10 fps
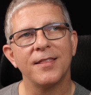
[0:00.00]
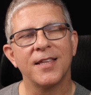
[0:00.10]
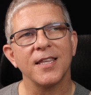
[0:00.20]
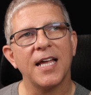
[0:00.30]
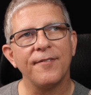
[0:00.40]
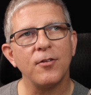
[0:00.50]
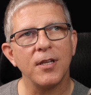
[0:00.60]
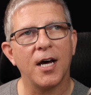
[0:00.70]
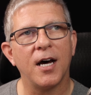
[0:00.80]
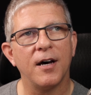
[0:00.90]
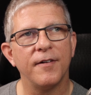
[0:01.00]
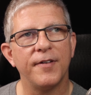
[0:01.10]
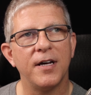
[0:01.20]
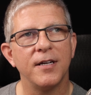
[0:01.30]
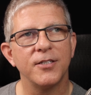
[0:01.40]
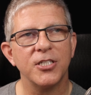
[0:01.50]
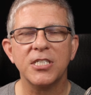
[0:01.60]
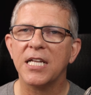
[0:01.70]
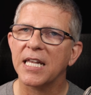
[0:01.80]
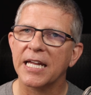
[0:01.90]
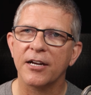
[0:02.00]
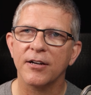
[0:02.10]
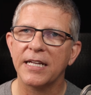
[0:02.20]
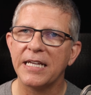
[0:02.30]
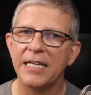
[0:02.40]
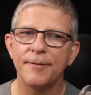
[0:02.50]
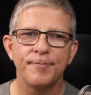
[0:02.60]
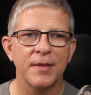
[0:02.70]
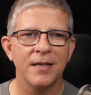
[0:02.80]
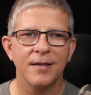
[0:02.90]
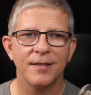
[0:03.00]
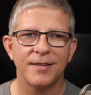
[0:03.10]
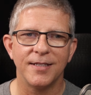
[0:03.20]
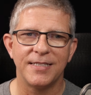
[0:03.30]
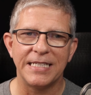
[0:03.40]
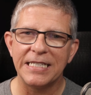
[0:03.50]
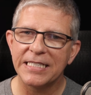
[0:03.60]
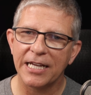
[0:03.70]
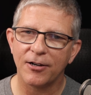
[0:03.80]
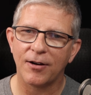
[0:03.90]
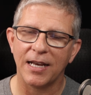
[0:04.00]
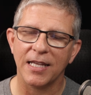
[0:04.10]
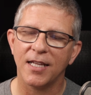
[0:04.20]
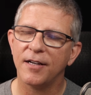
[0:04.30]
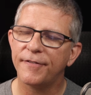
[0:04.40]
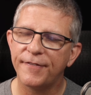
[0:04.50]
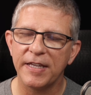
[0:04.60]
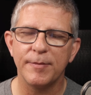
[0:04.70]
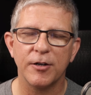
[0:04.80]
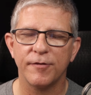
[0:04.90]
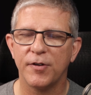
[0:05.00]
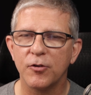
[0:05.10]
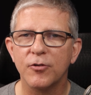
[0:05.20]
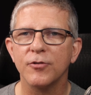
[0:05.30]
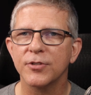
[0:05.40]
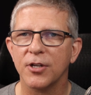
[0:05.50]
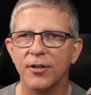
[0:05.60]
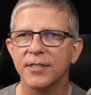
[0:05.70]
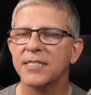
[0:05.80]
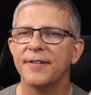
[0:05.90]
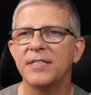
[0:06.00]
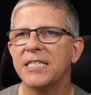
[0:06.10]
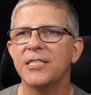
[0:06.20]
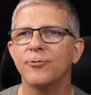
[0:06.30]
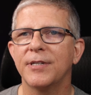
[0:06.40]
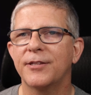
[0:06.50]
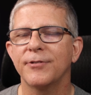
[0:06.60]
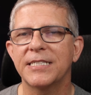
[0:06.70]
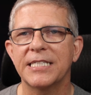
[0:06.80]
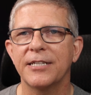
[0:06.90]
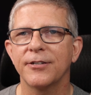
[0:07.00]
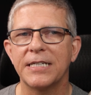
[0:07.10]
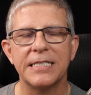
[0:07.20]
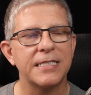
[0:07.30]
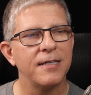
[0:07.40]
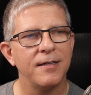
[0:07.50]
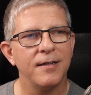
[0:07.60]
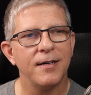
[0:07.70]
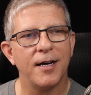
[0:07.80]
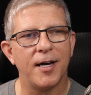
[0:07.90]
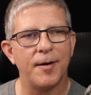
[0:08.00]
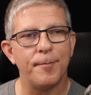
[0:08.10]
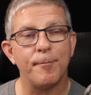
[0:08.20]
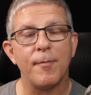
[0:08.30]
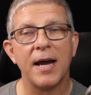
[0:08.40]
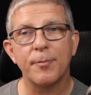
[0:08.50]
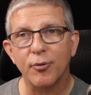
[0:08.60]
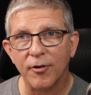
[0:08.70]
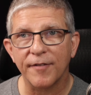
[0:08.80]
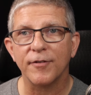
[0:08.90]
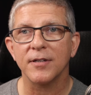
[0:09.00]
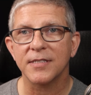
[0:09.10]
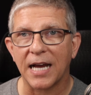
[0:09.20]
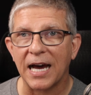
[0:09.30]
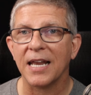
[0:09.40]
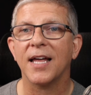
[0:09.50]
the level of just clarity, the detail. I love female vocals on the 1723 series. My preference, I